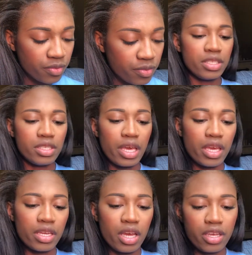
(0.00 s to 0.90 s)

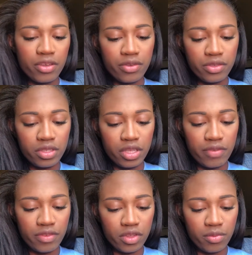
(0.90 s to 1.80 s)
Second, I use the
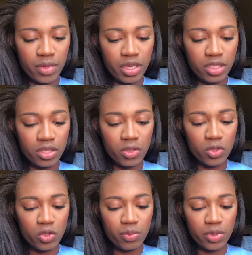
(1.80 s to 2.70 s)
Voluminous
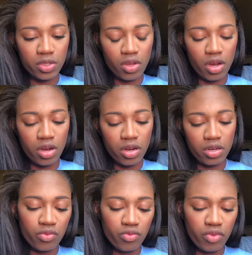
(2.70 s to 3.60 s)
Superstar
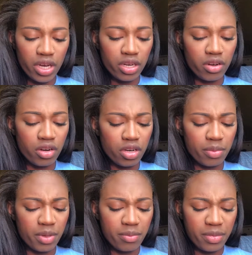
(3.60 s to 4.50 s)
Red
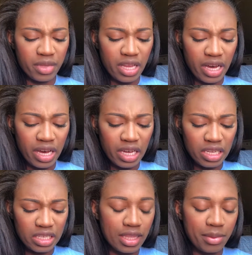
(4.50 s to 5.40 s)
Carpet
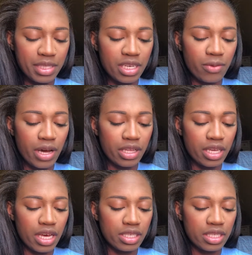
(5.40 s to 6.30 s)
Black. Let me take a wild
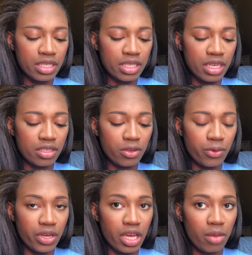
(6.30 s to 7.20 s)
guess and say it's
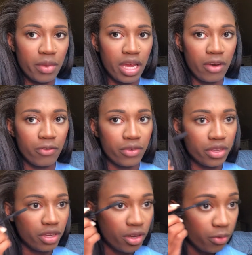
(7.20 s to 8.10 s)
L'Oreal, but I don't
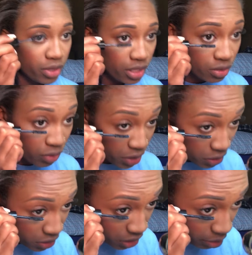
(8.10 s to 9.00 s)
really know what this one
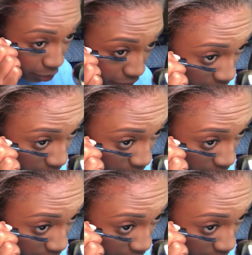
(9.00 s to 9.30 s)
is anymore.